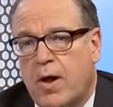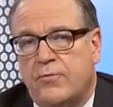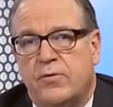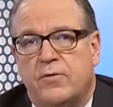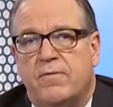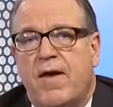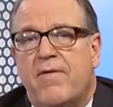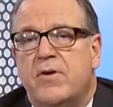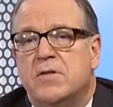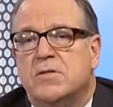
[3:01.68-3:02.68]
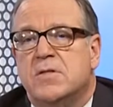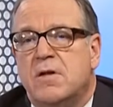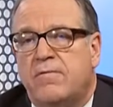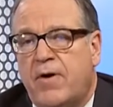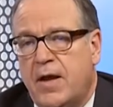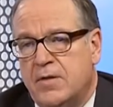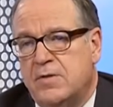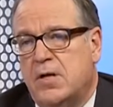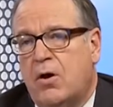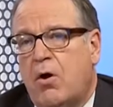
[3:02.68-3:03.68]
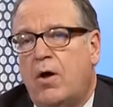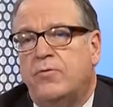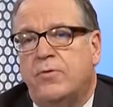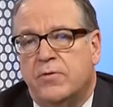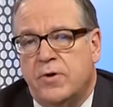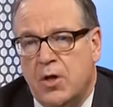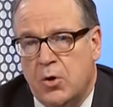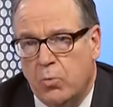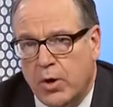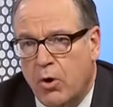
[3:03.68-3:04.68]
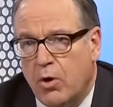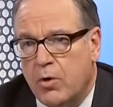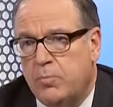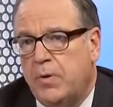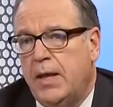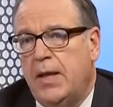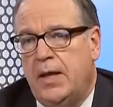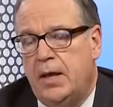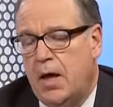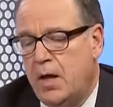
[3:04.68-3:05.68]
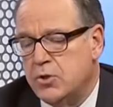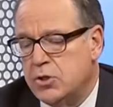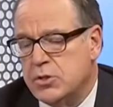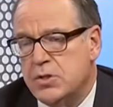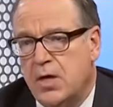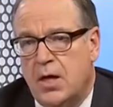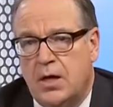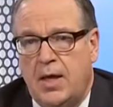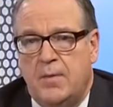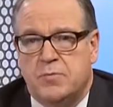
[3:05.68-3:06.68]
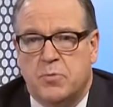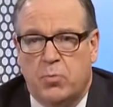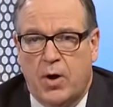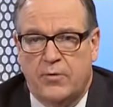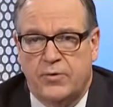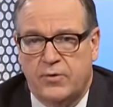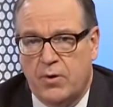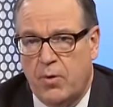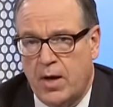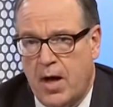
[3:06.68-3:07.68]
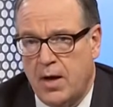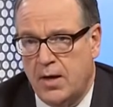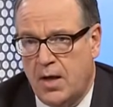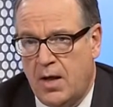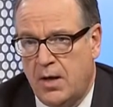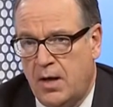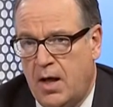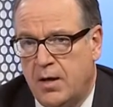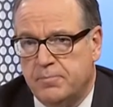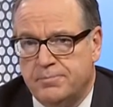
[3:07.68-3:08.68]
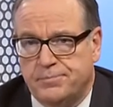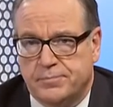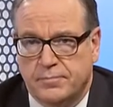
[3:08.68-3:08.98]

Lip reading: process of having a synovitis that causes recurrent bleeding just keeps the process going on and on and on.